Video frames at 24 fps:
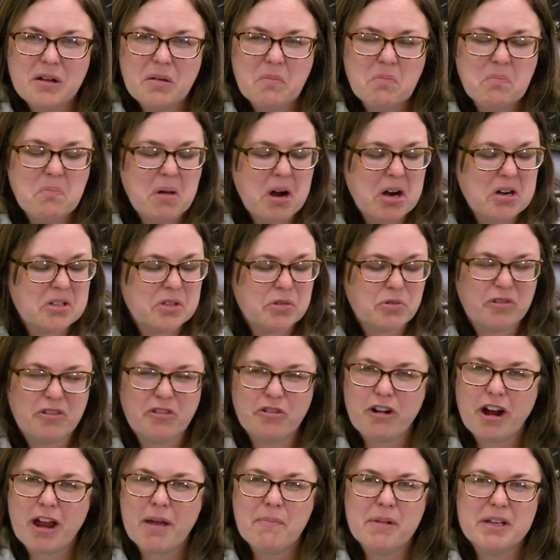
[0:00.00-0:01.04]
Martin's
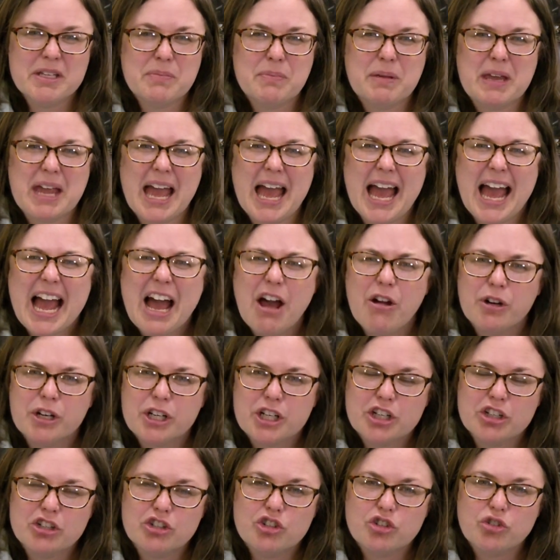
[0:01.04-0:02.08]
regret must be out of
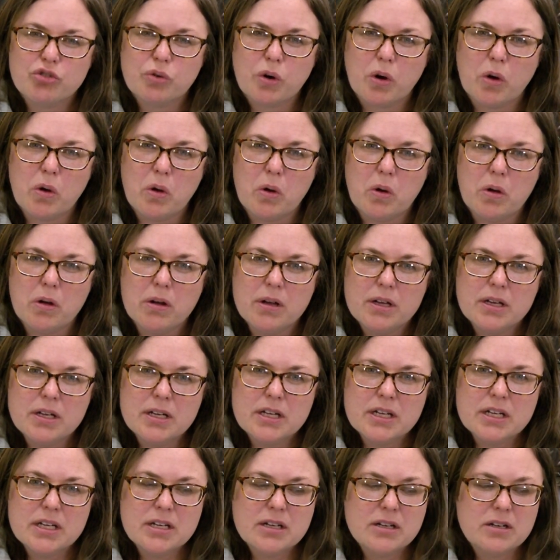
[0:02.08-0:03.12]
control.
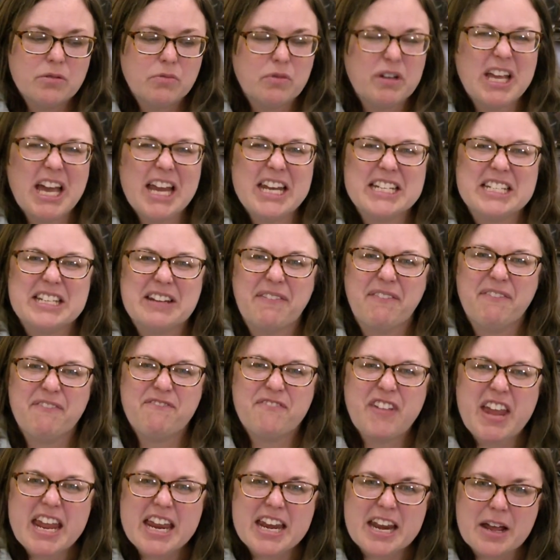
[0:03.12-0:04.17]
We gotta
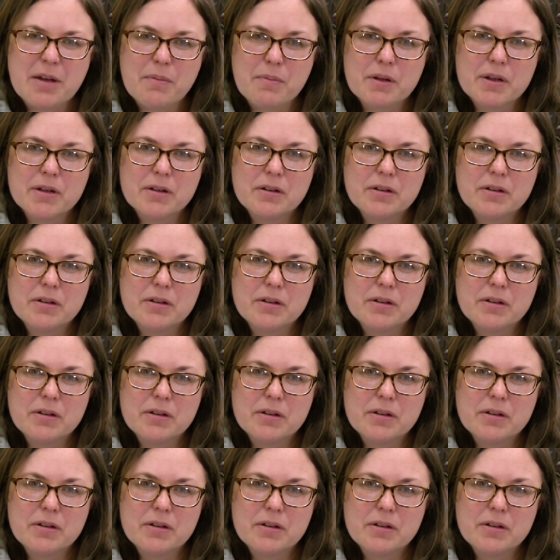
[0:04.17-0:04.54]
defeat him.